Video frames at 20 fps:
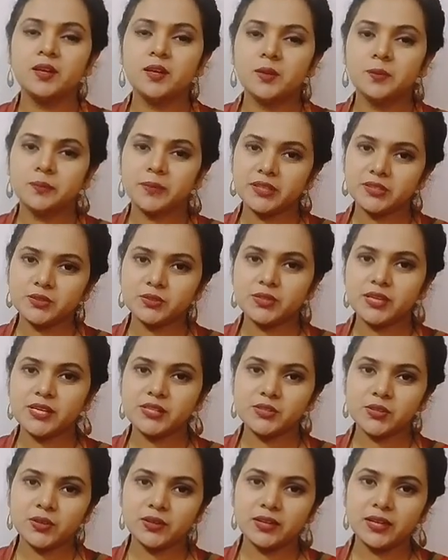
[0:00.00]
My today's
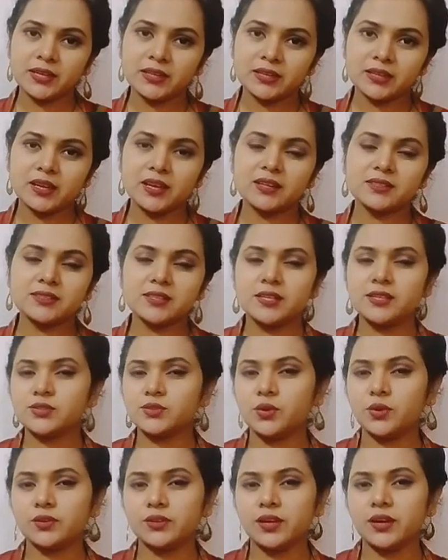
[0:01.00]
online class is
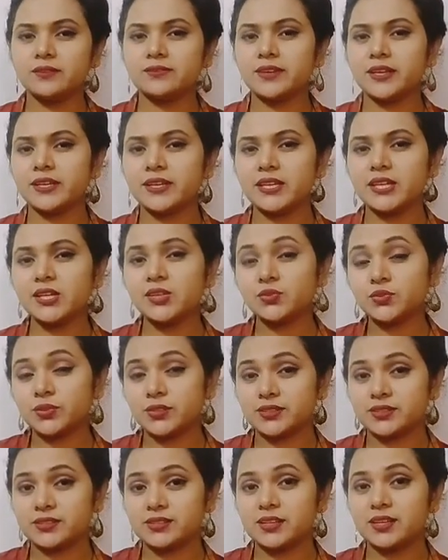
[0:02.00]
on a very
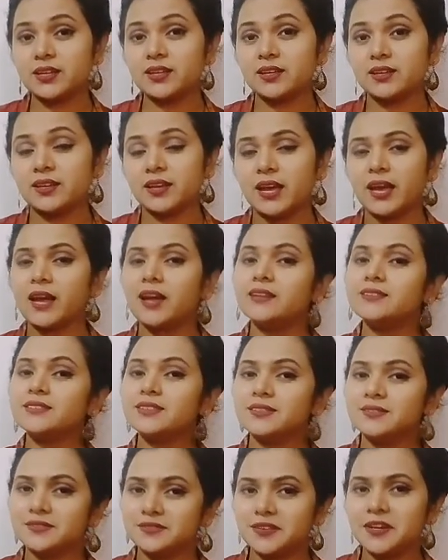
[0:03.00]
interesting and
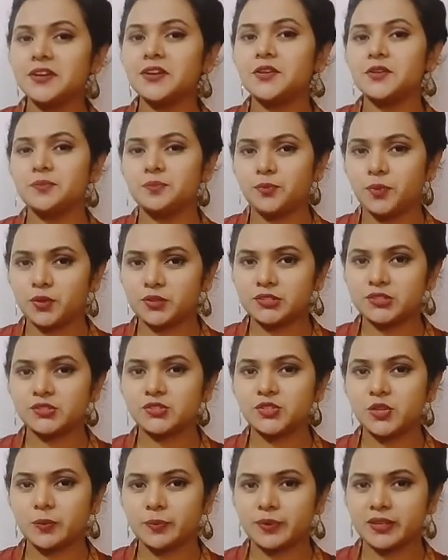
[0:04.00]
very important
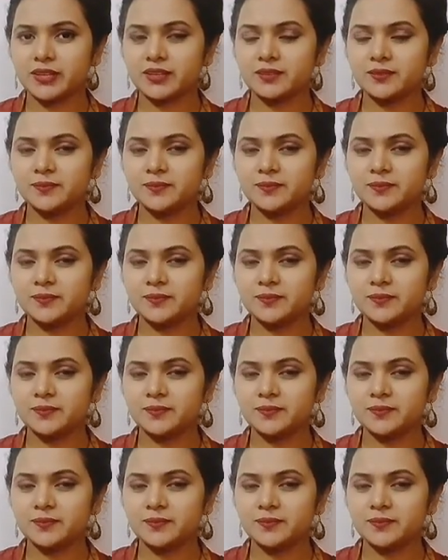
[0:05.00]
topic.